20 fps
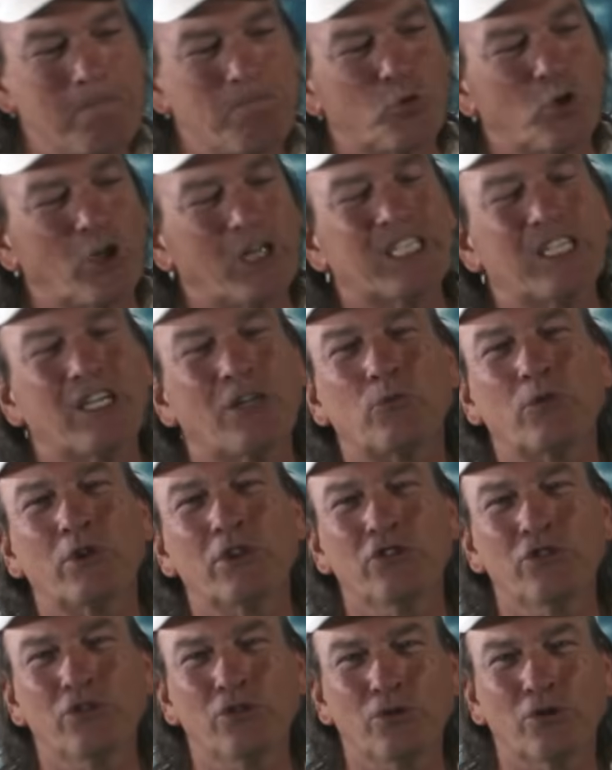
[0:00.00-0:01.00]
Well, I cut
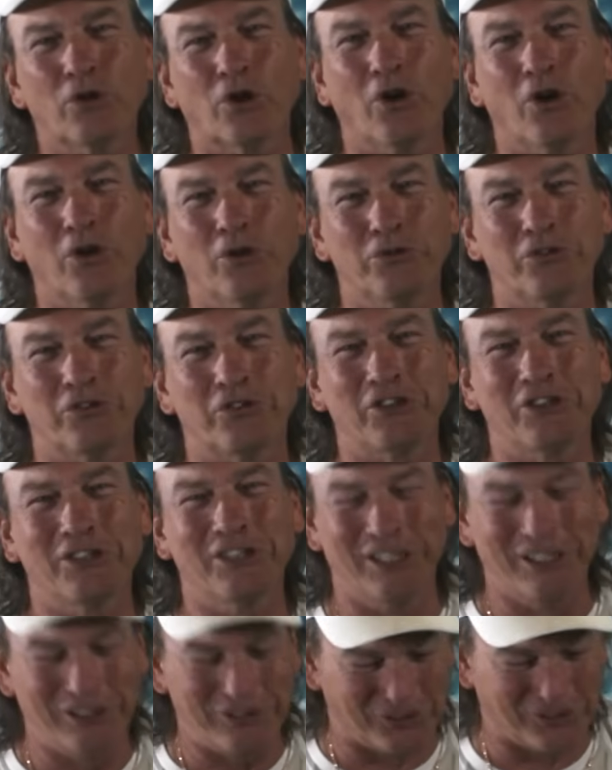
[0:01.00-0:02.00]
one too close,
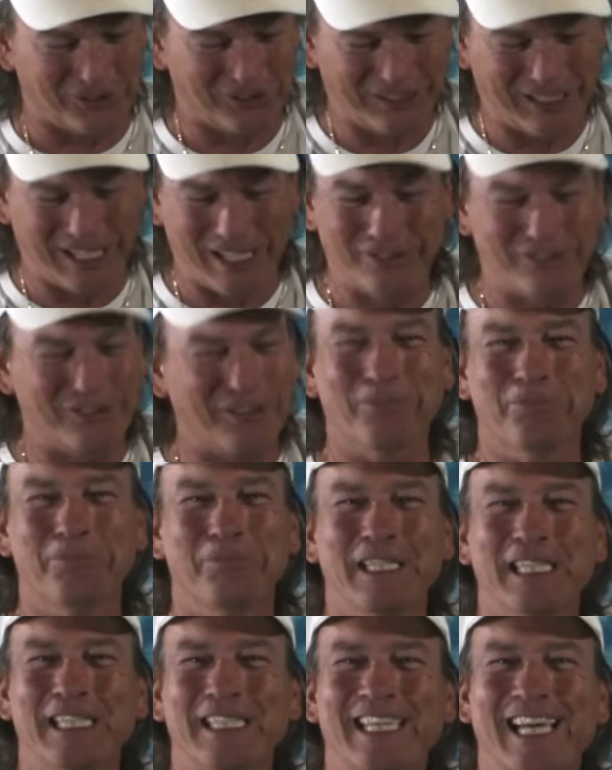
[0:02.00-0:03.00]
and this ends up
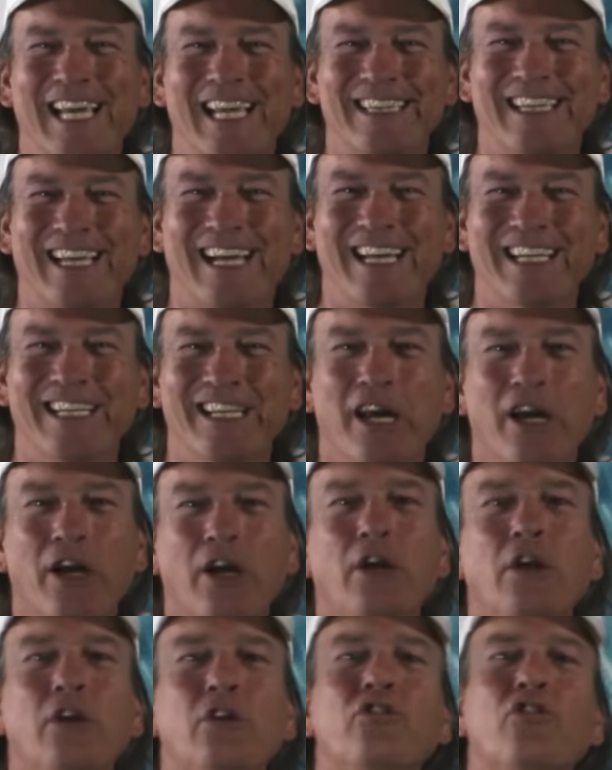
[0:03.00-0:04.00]
being that line.
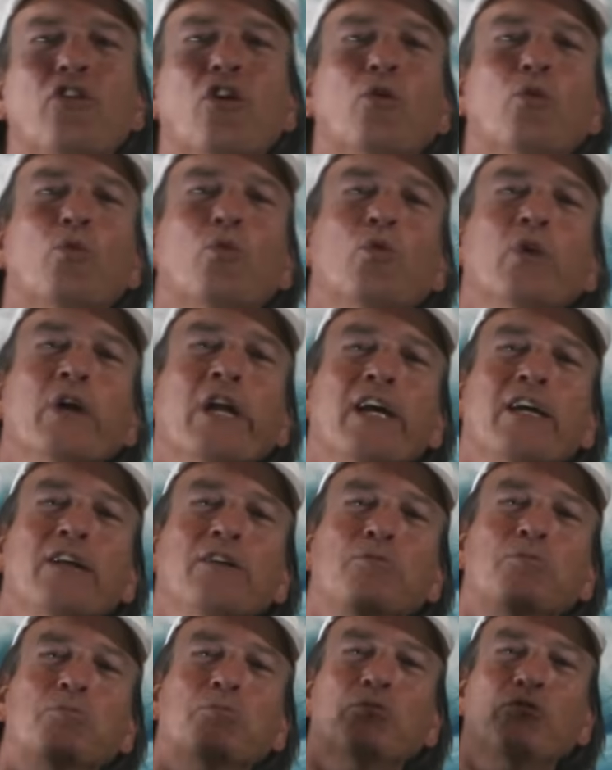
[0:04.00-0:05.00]
So when I
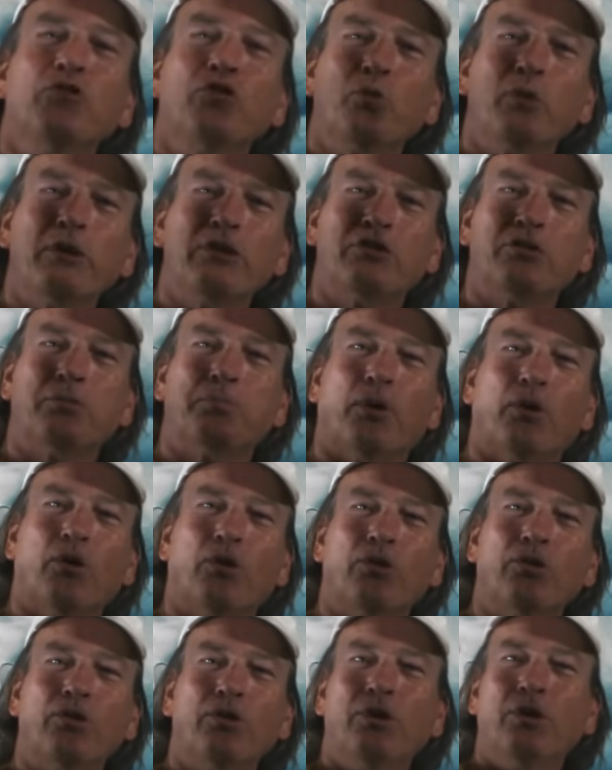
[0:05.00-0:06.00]
switch to
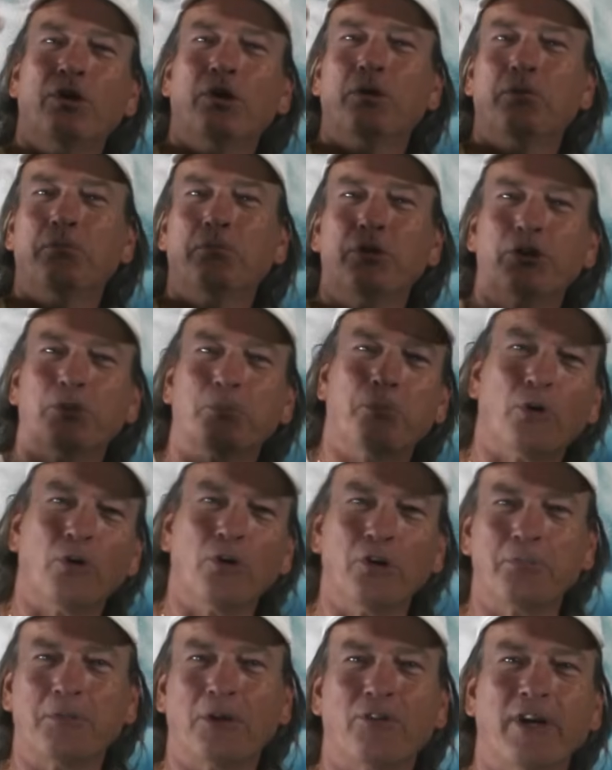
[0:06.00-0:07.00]
pole, put the
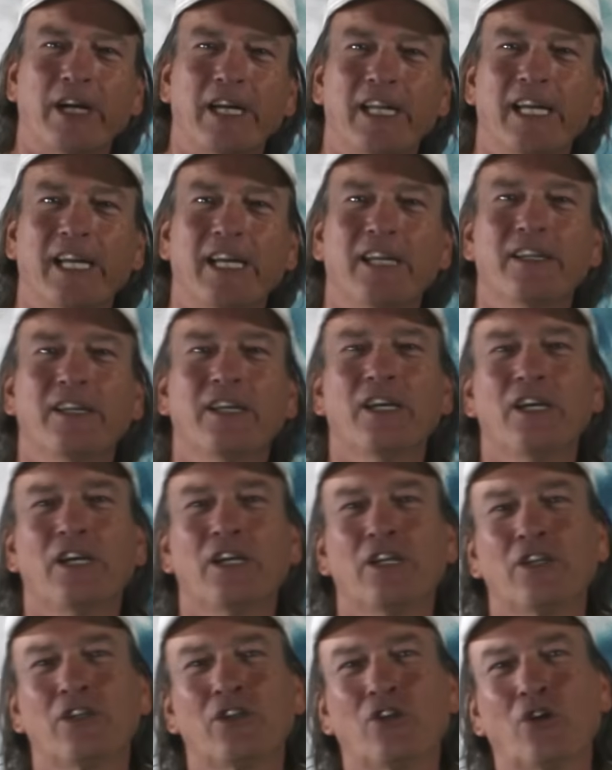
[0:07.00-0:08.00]
pole in my right hand,
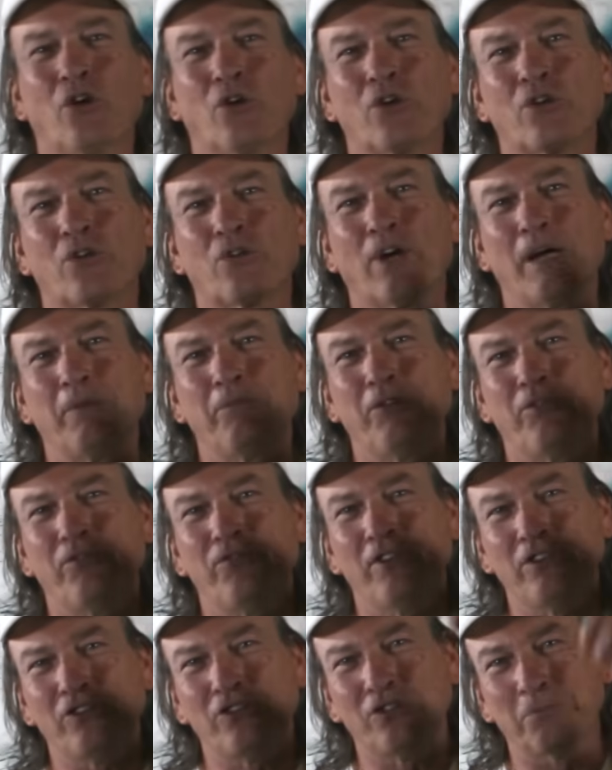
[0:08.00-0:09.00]
go to grab the
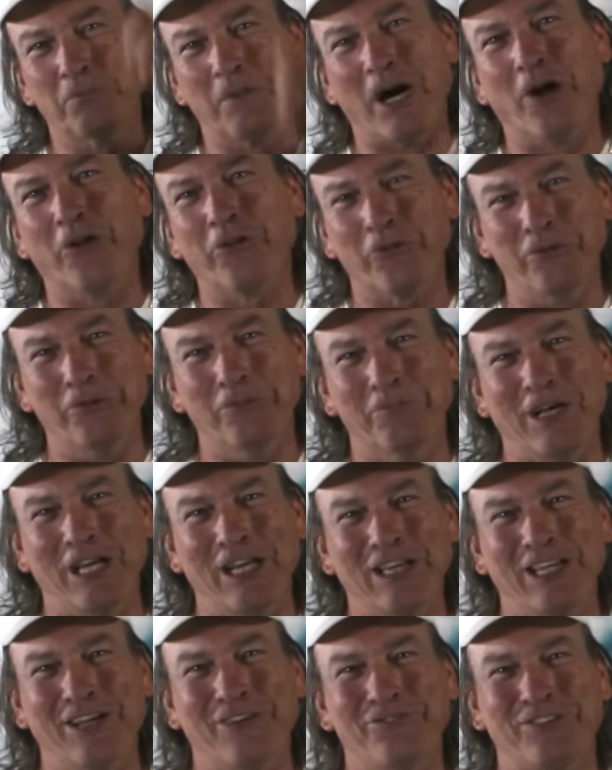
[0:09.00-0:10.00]
fish's mouth with
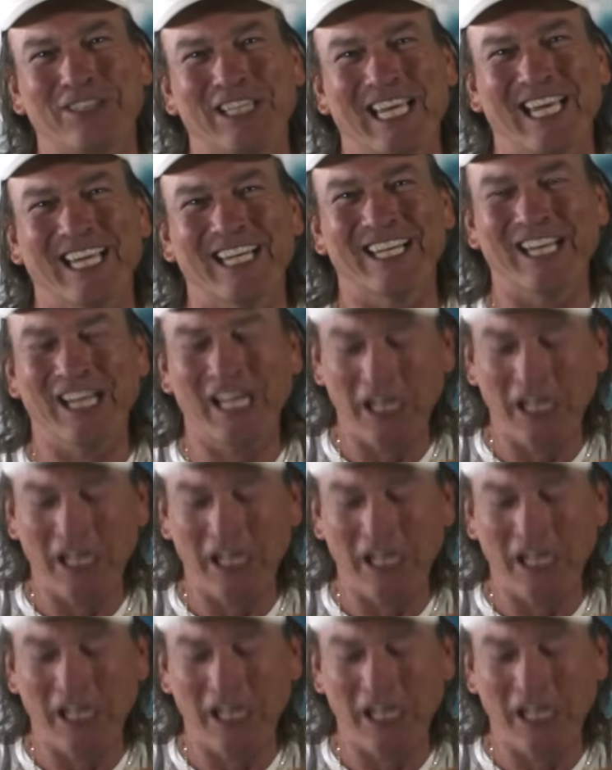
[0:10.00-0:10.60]
my left hand,